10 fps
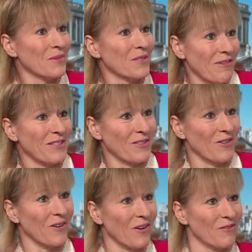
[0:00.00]
but we don't want to rest
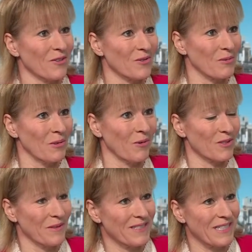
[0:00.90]
on our laurels. We
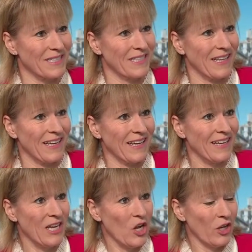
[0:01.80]
want to be sitting
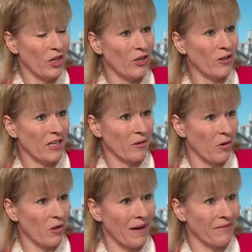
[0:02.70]
there looking at
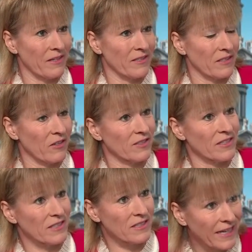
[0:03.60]
what the barriers are
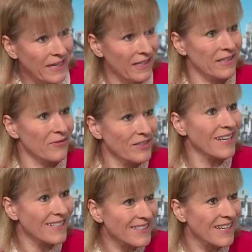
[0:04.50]
to scaling the
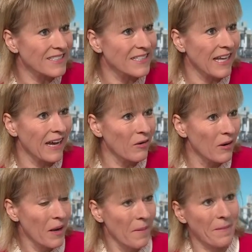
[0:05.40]
fintech sector
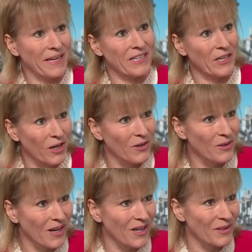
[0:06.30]
now, making it
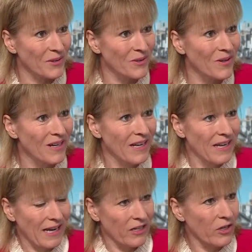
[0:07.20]
go global,
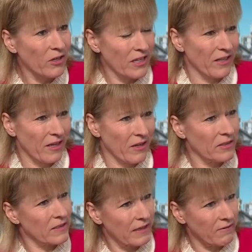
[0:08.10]
and looking at
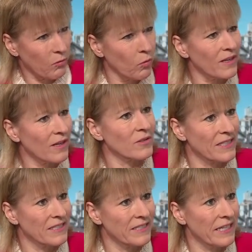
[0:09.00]
those and saying, right, what
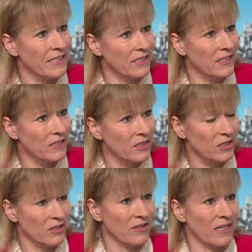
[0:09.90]
else is needed
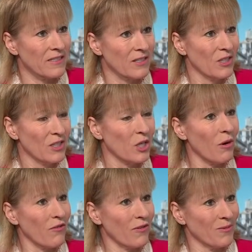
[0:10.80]
to do this?
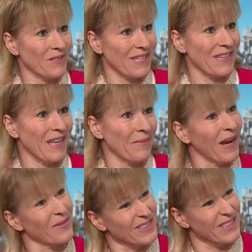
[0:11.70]
Too often we sit there,
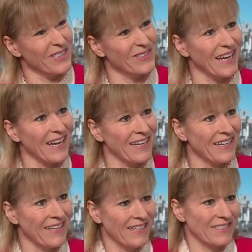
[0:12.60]
perhaps in the
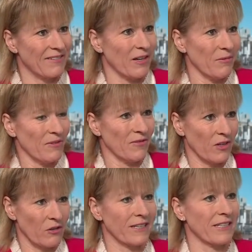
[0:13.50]
UK, say, right, we've
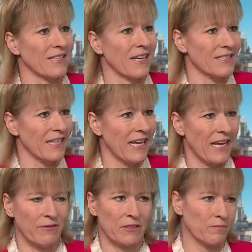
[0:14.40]
got a great sector
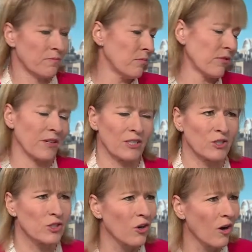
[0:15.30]
here, it's
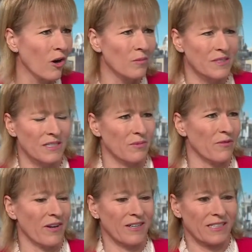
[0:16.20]
providing jobs, it's
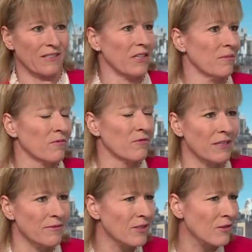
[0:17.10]
providing
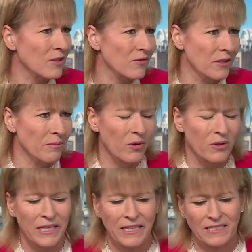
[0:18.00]
great results for
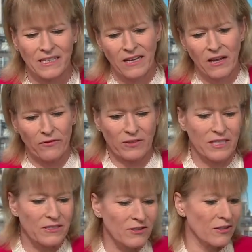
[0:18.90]
employees, for
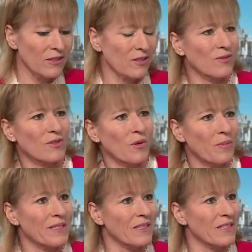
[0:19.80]
citizens, for
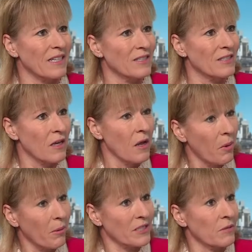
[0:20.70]
small businesses,
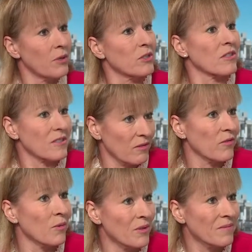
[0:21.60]
but we don't push
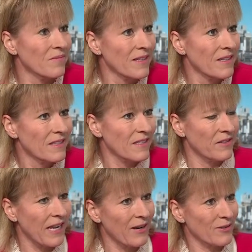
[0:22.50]
ourselves forward.
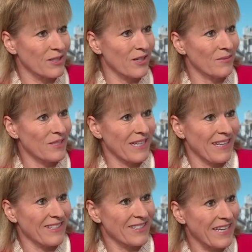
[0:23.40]
So now's the time to
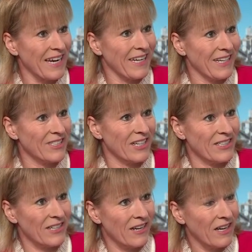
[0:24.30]
take that scaling
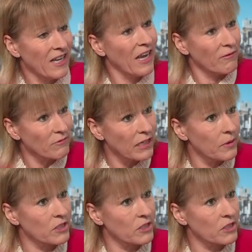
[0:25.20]
agenda and